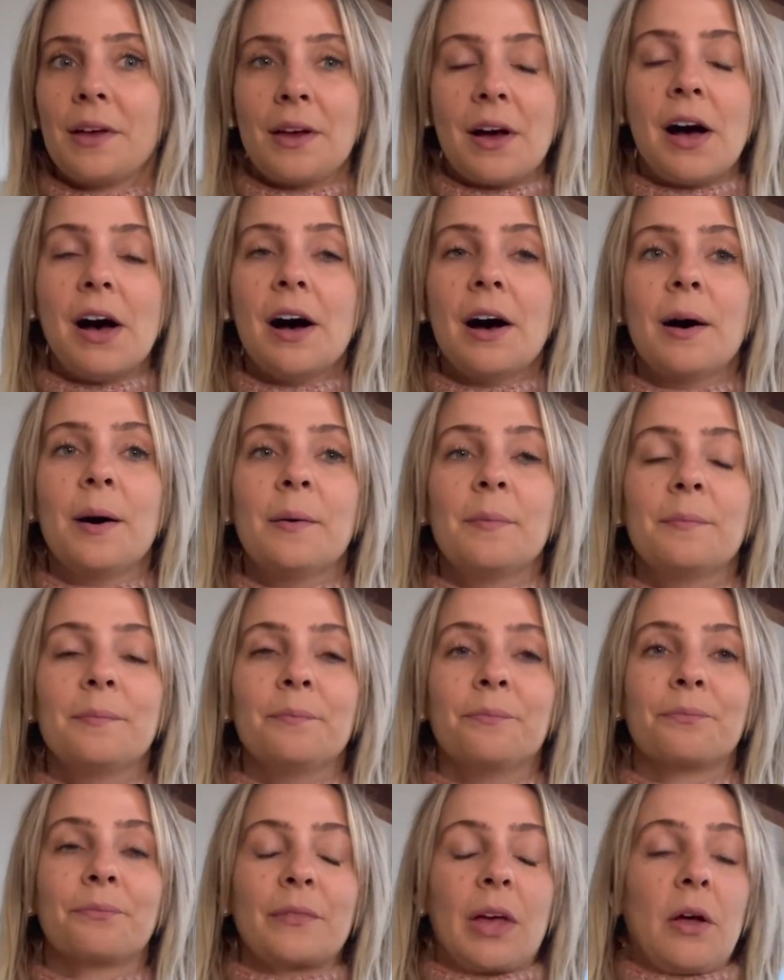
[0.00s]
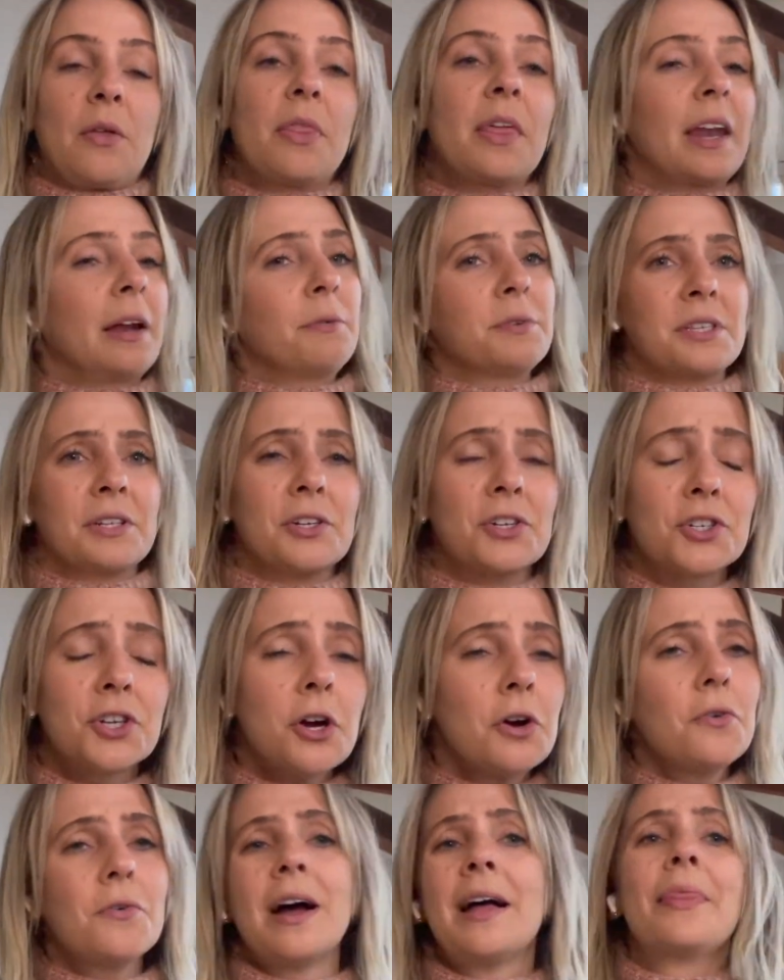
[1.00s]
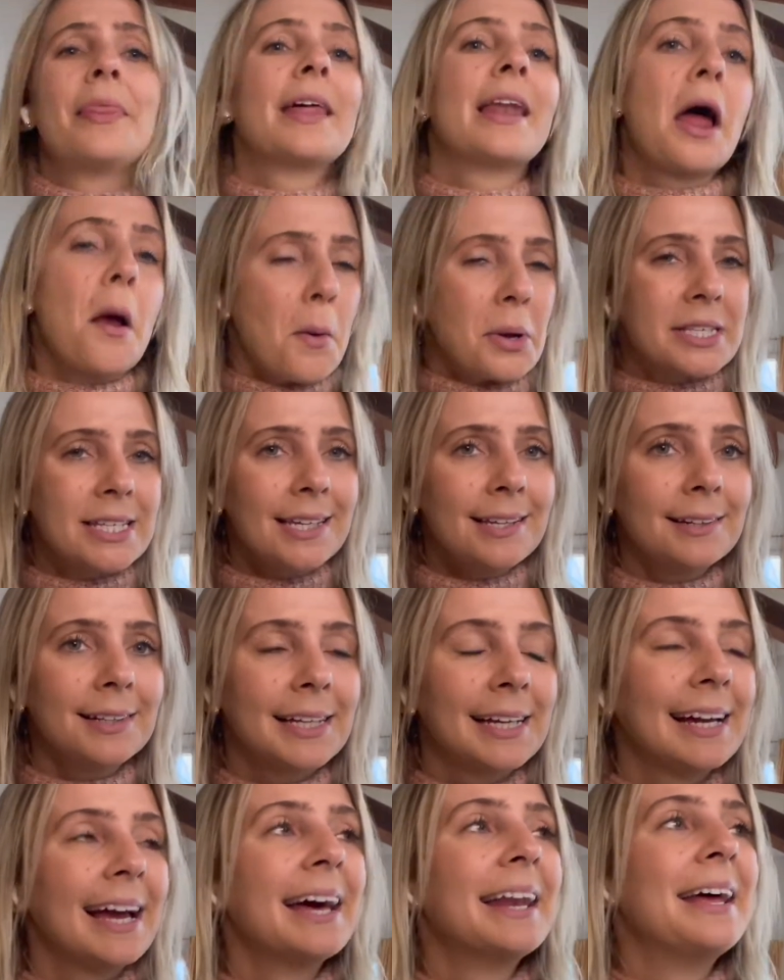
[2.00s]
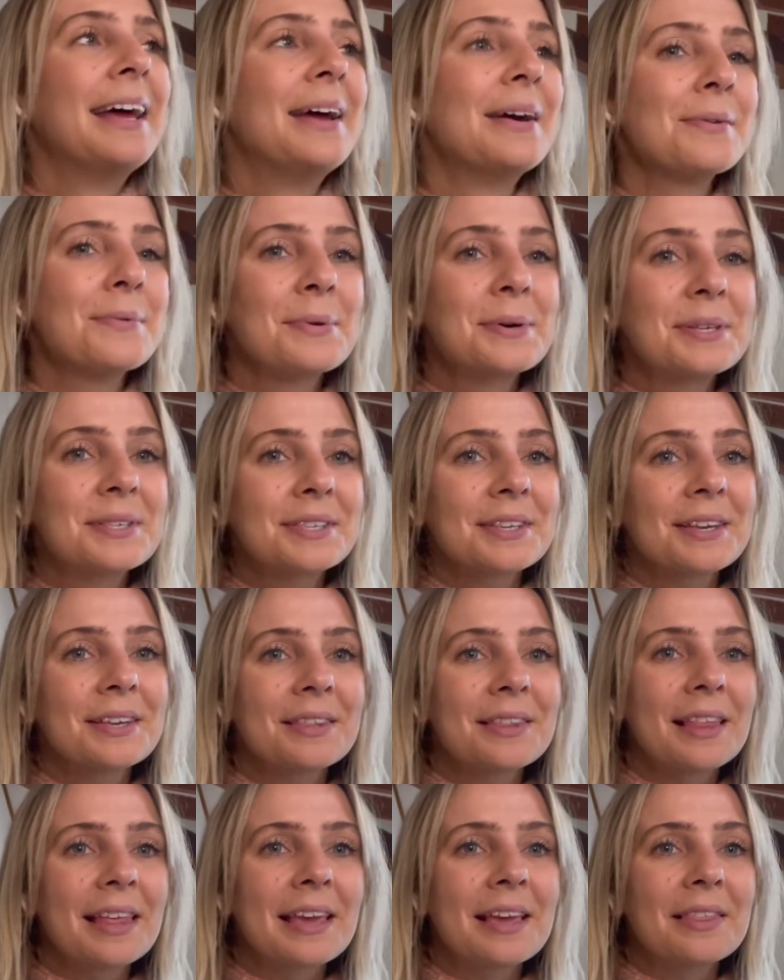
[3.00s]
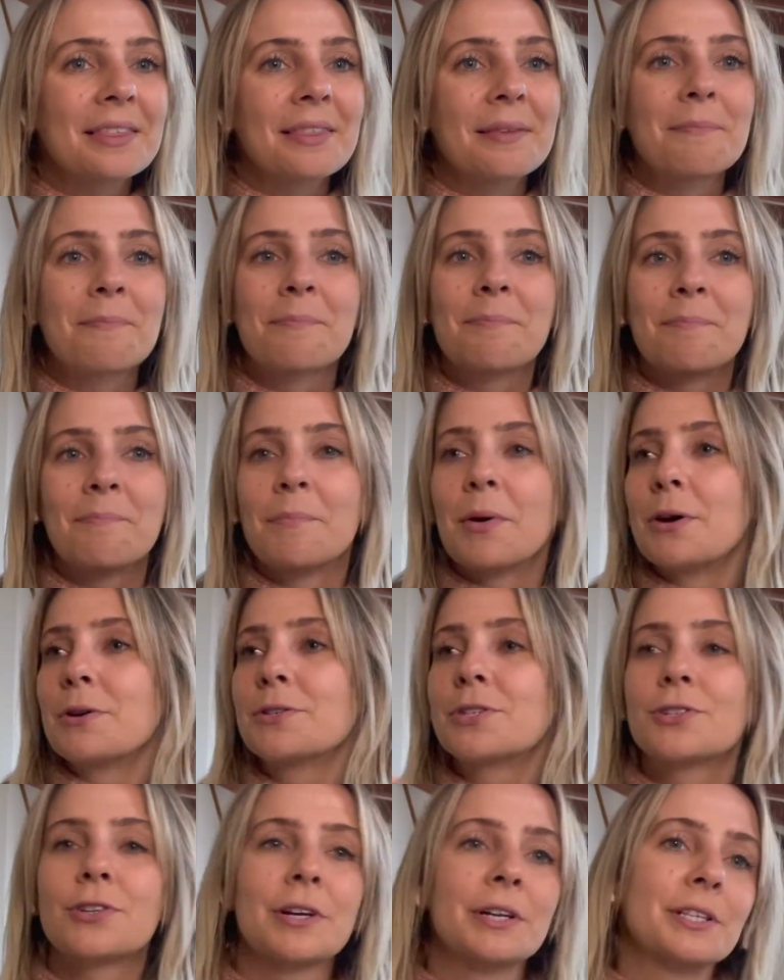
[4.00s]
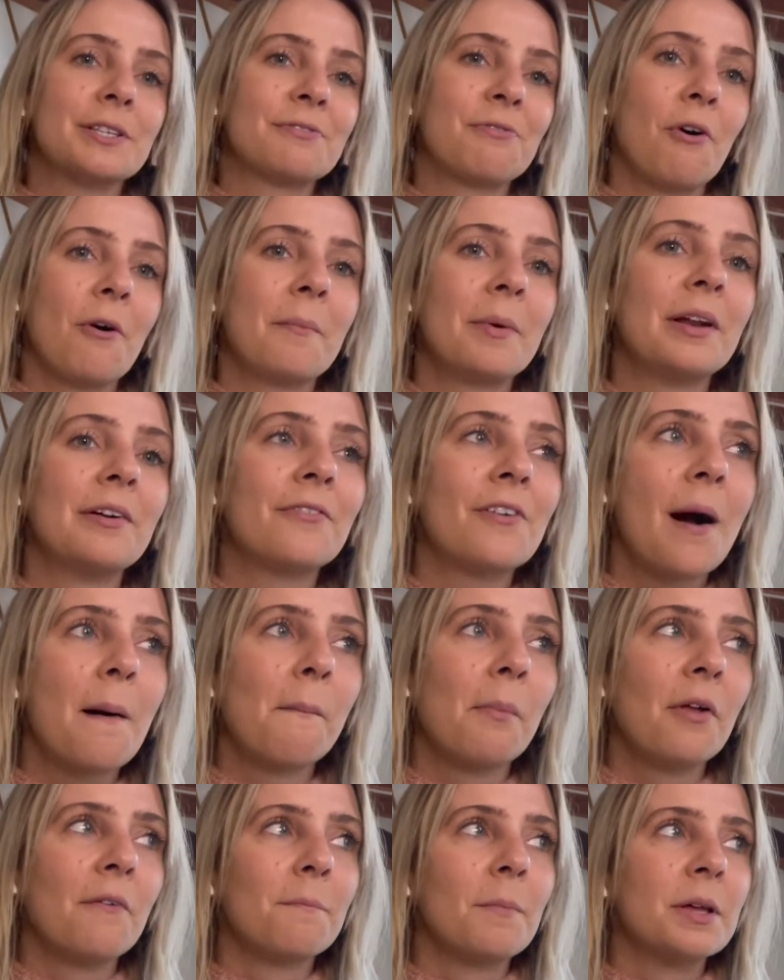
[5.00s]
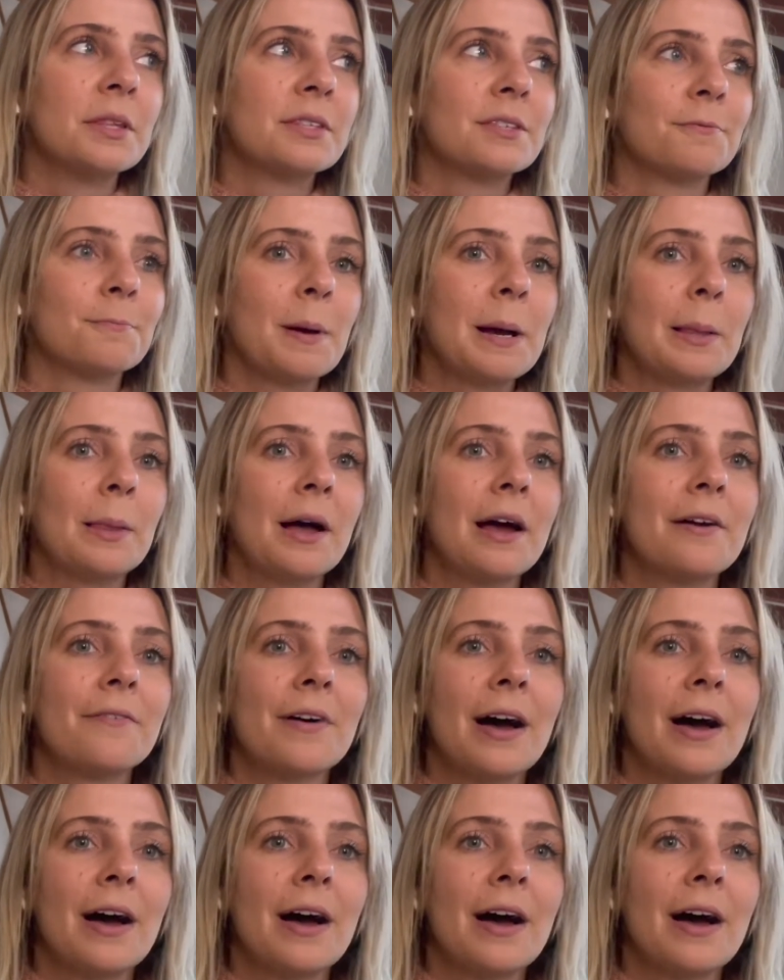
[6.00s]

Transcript: Then I was in a show, and then I went to Italy, and it was like the most transformative couple of months of my life.